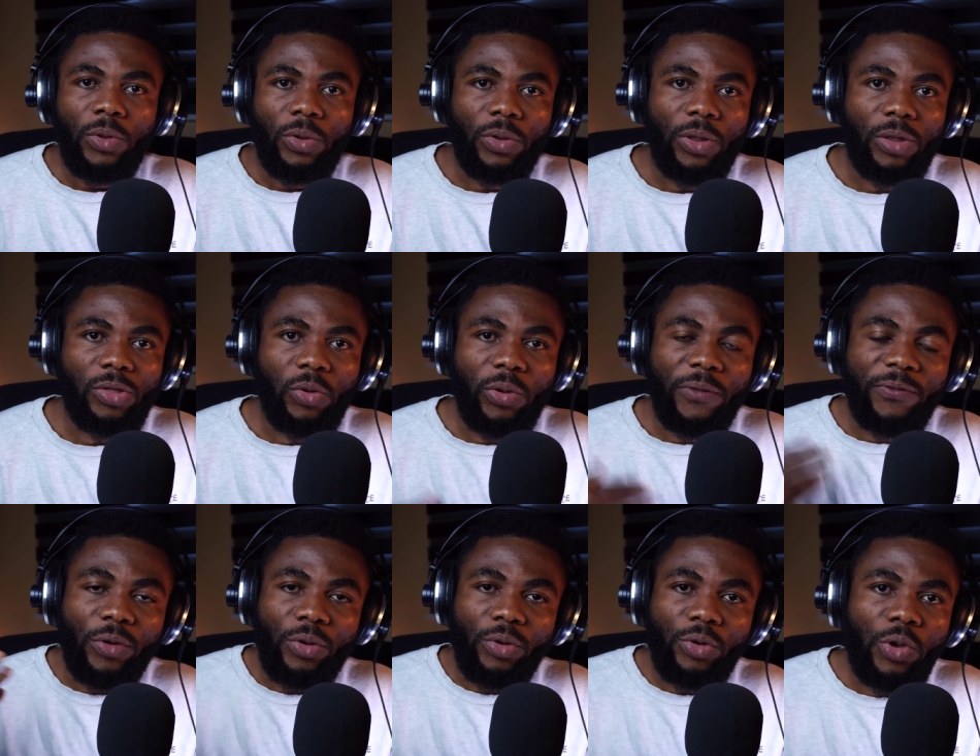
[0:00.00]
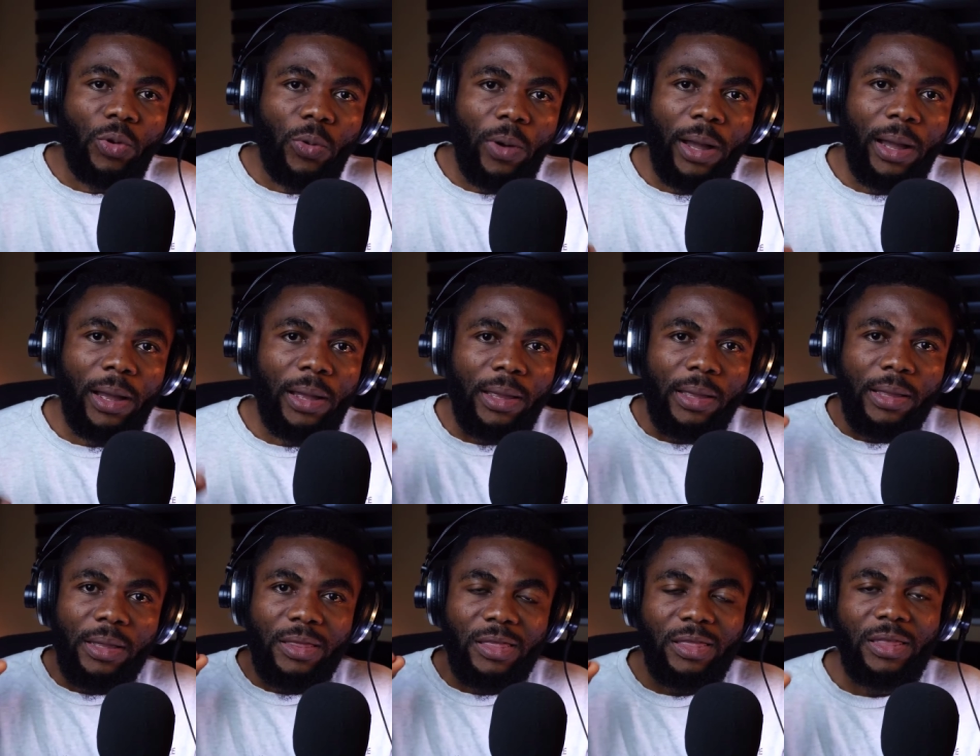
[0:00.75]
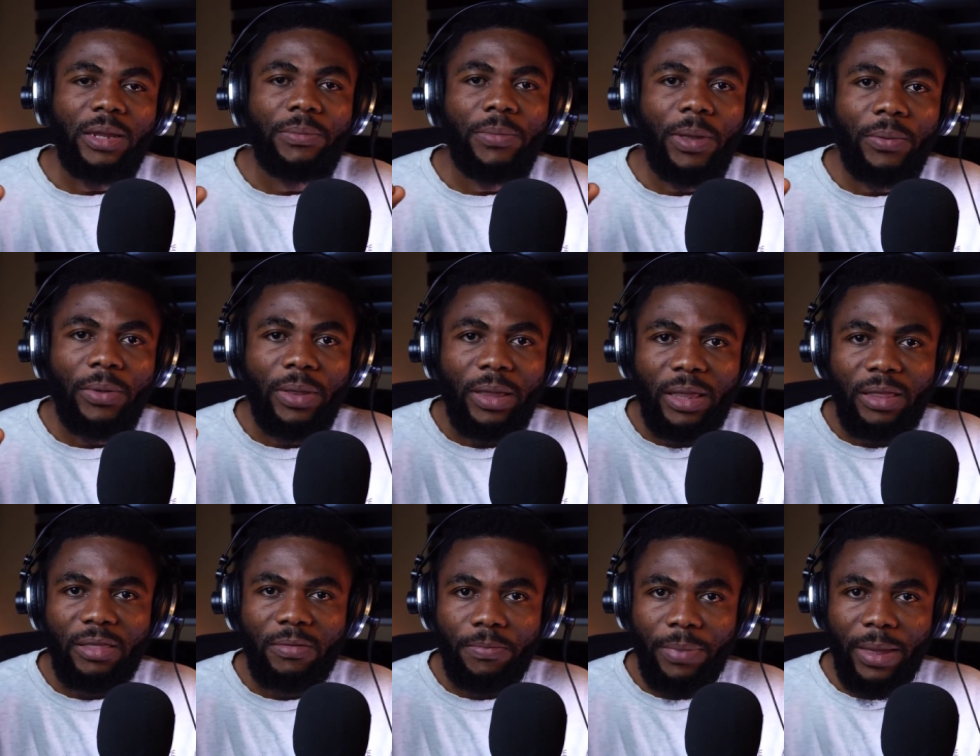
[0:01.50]
Okay, so if you're newer, C D
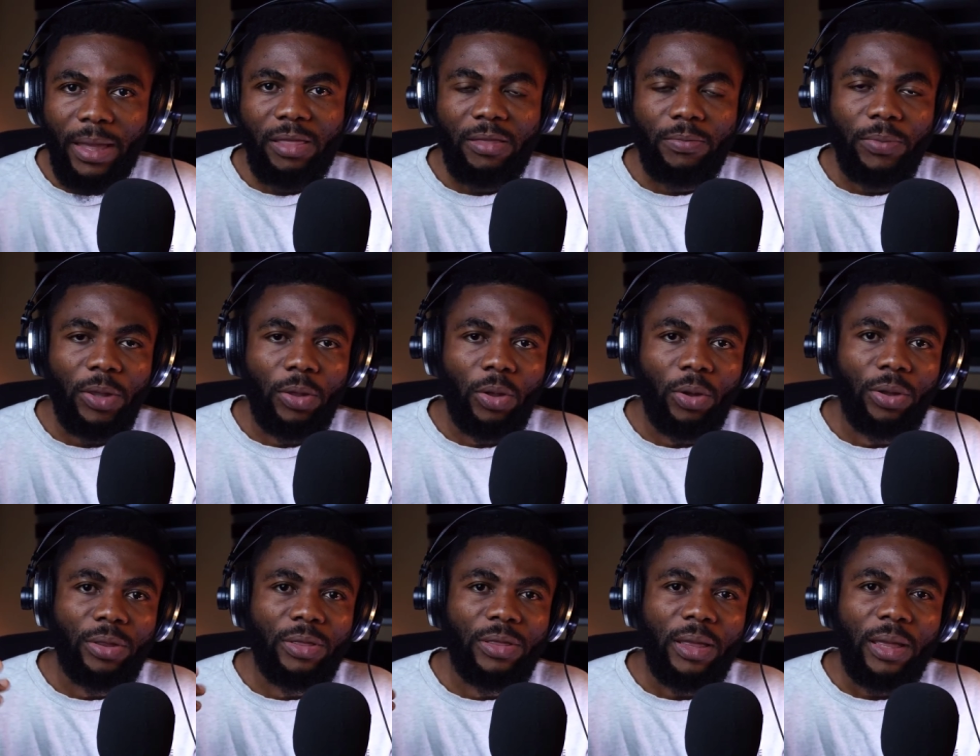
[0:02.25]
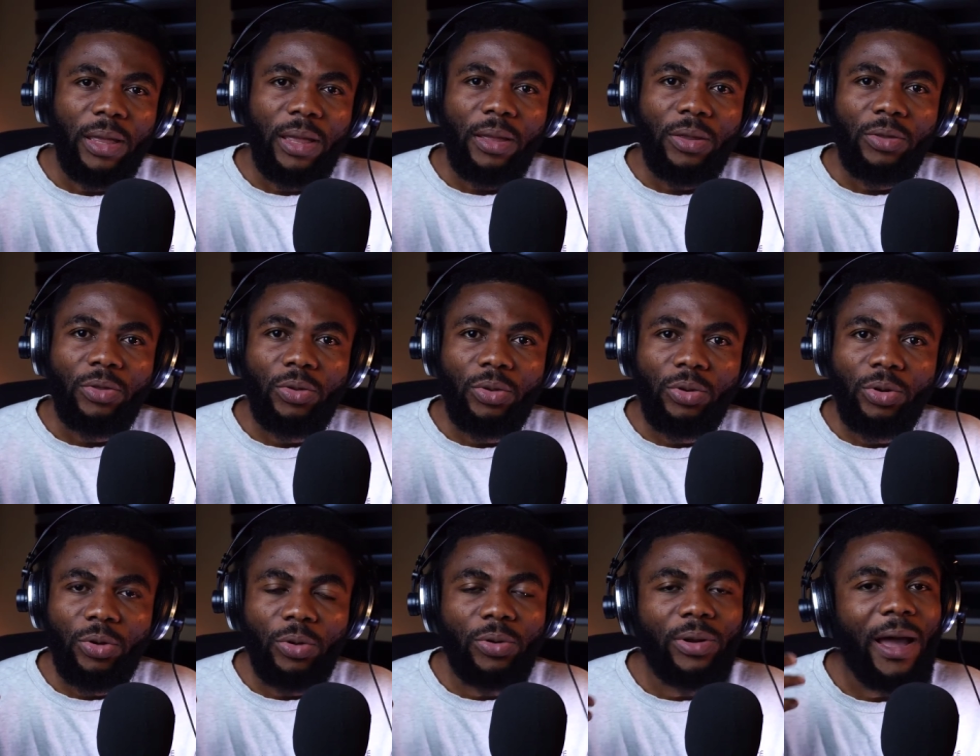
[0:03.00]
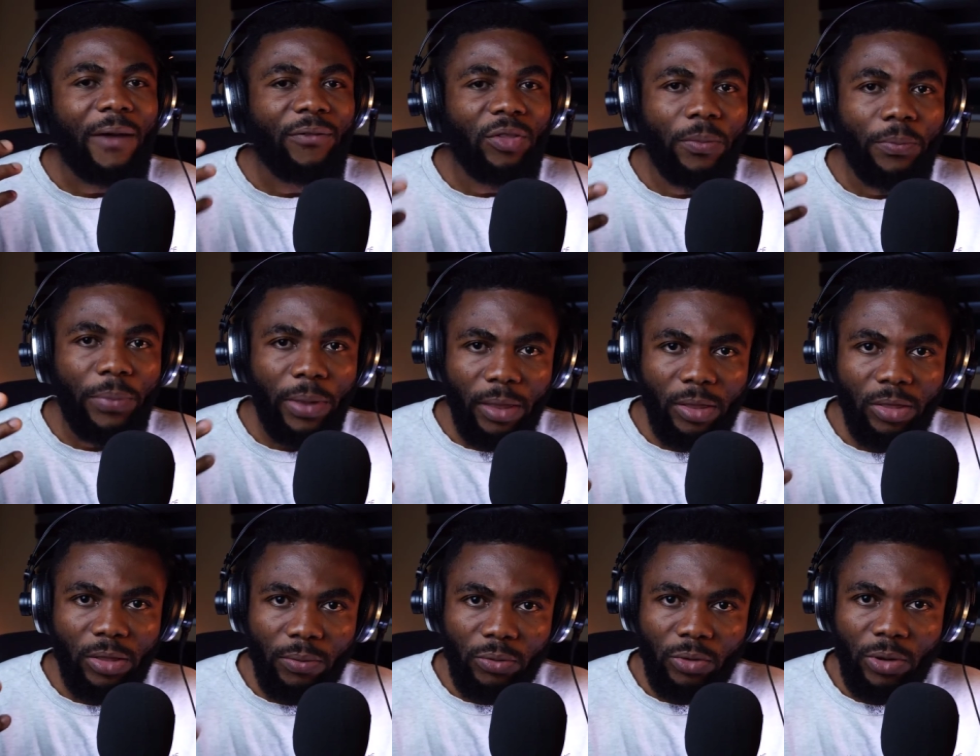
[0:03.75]
Baby is best because you don't have to pay
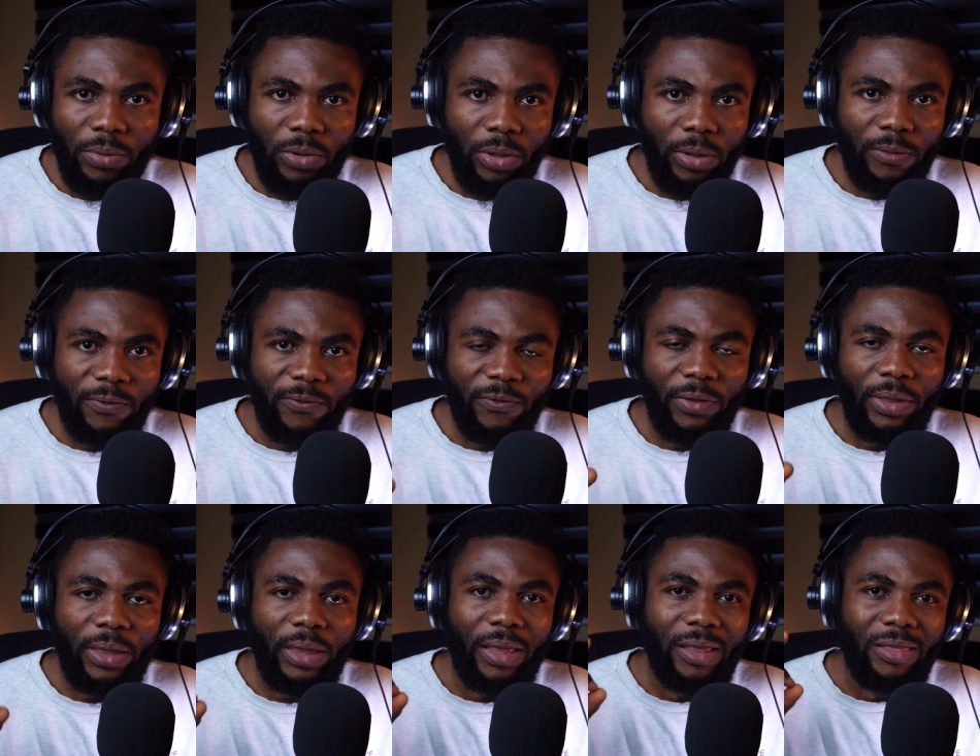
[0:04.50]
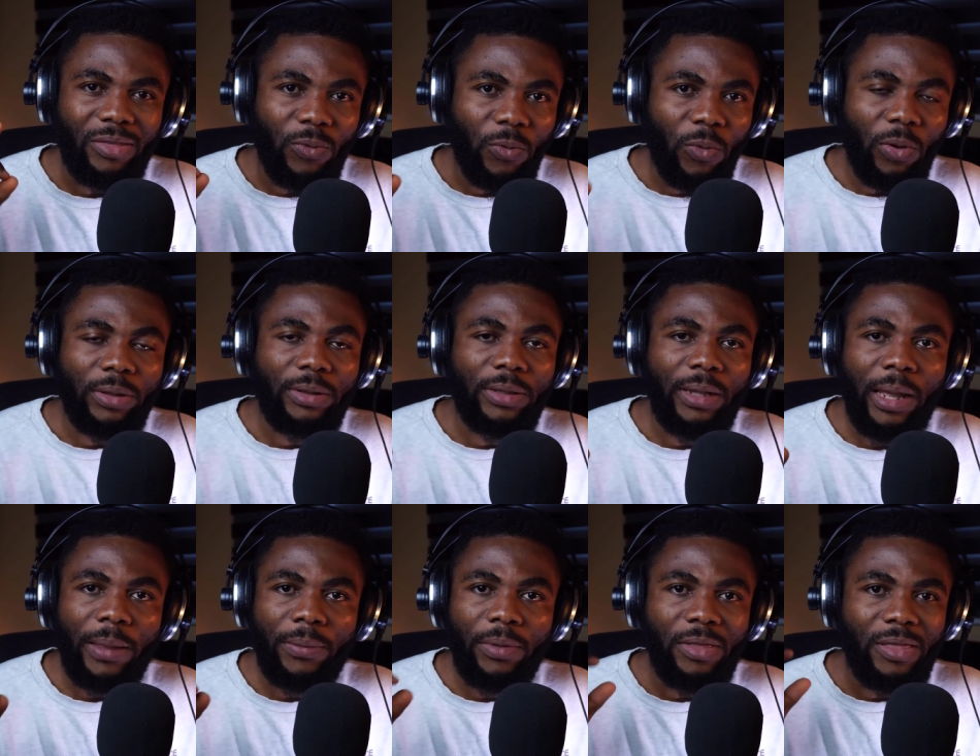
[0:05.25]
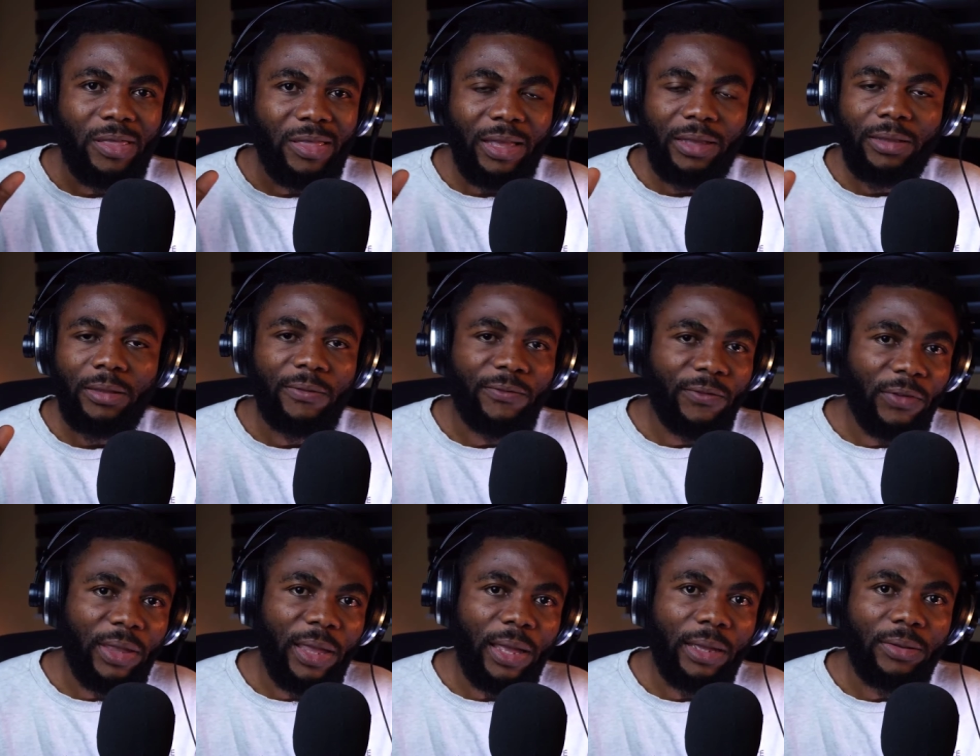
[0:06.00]
a subscription fee. It's one time, it's set and
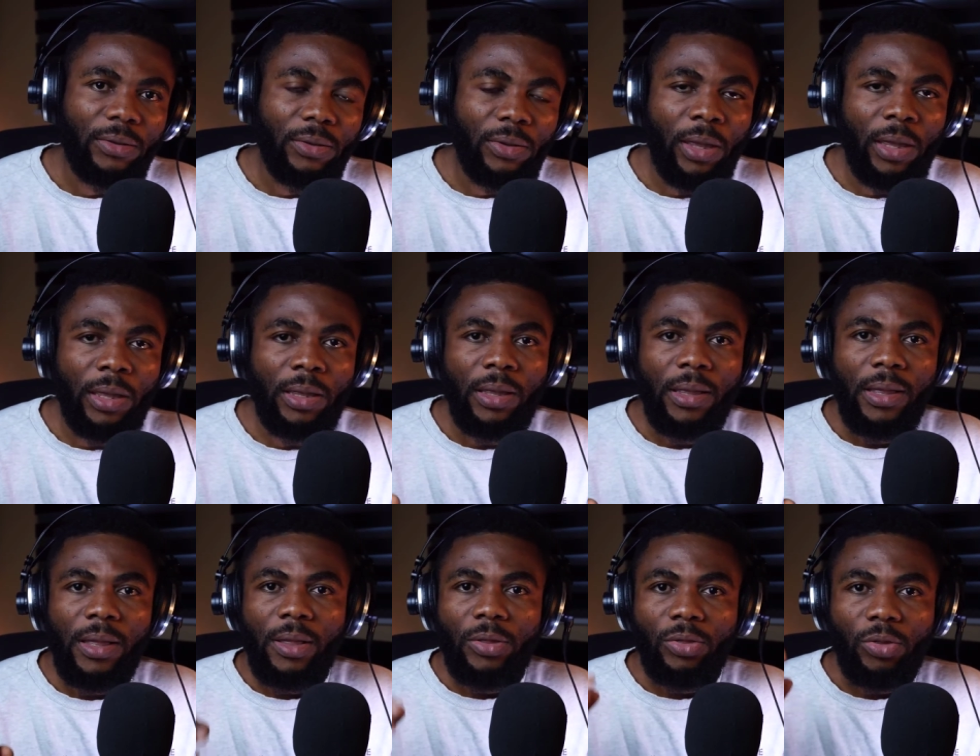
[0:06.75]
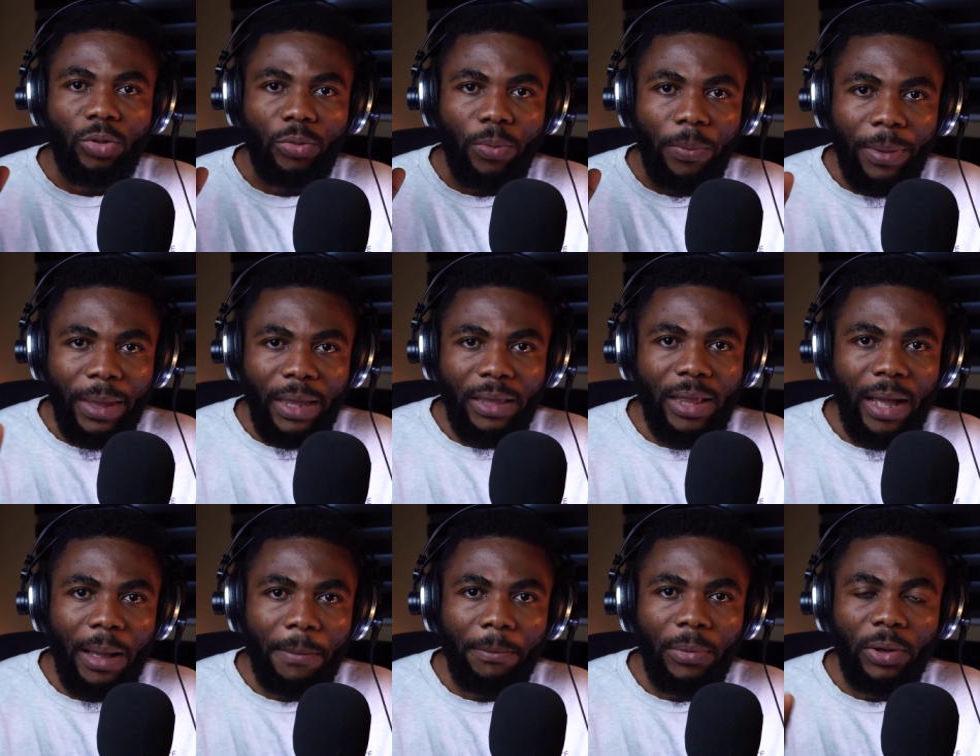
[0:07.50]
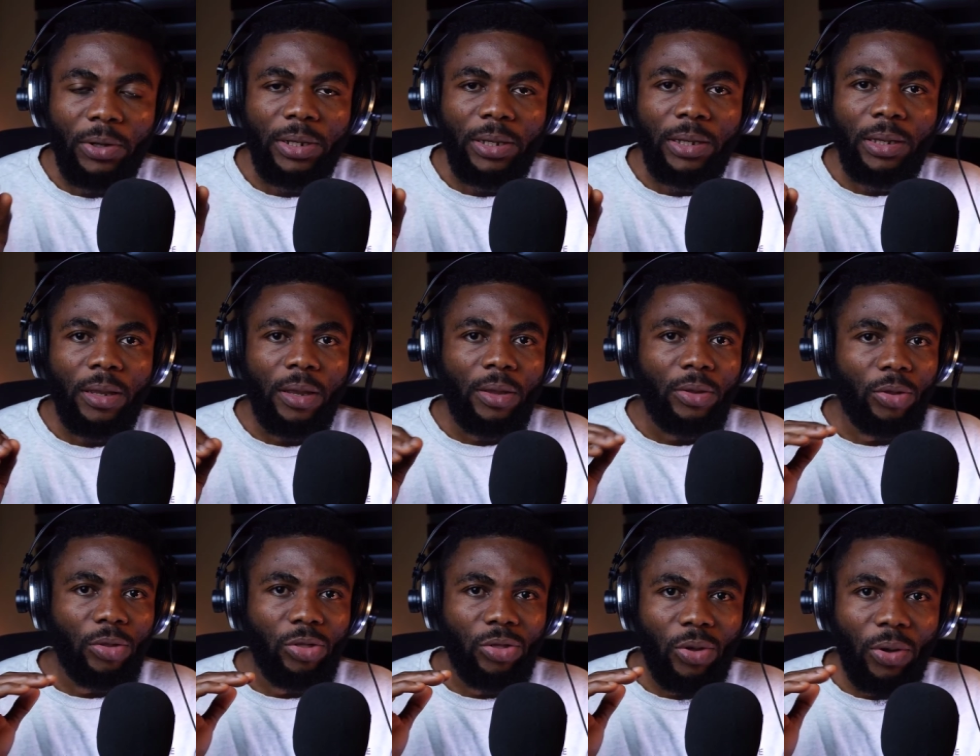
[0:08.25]
forget. Okay, so you pay that money,
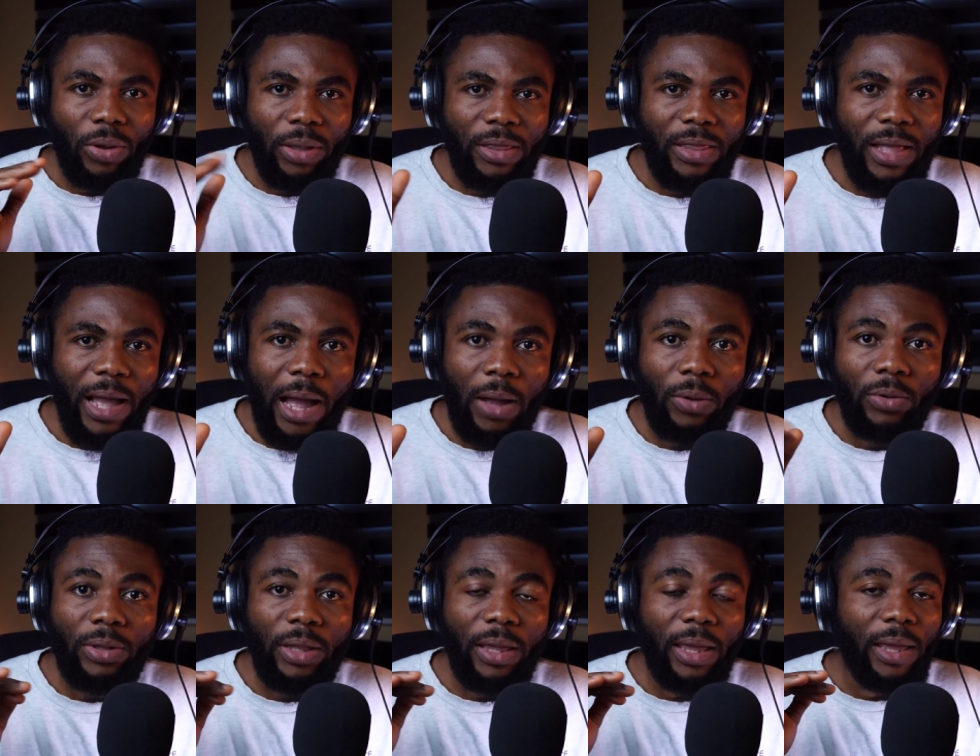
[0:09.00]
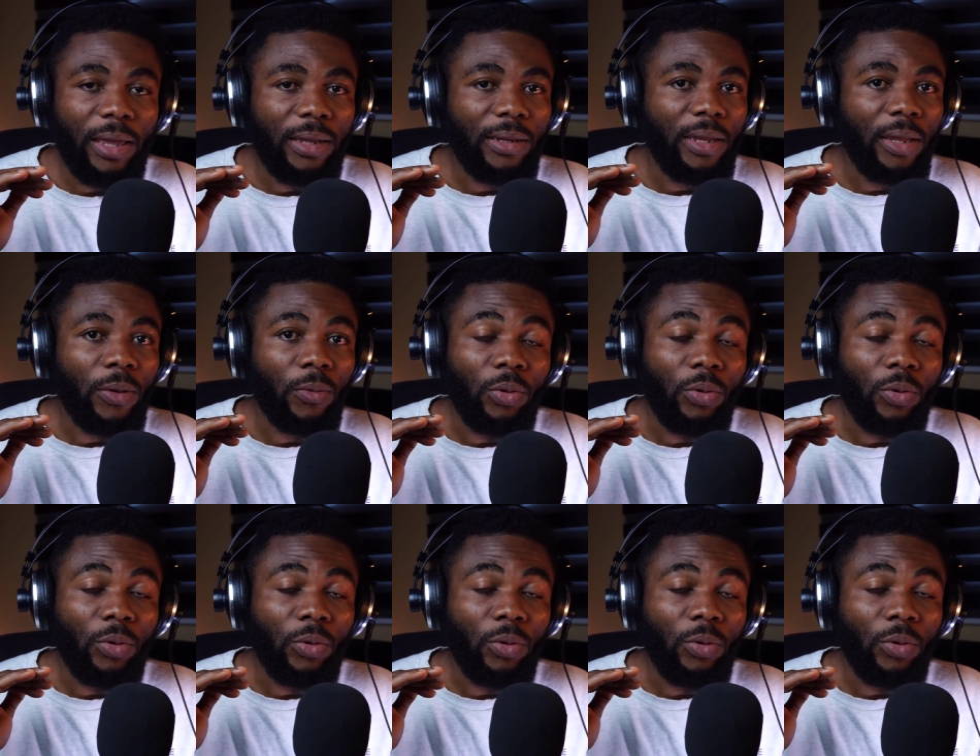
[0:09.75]
your song is out, and it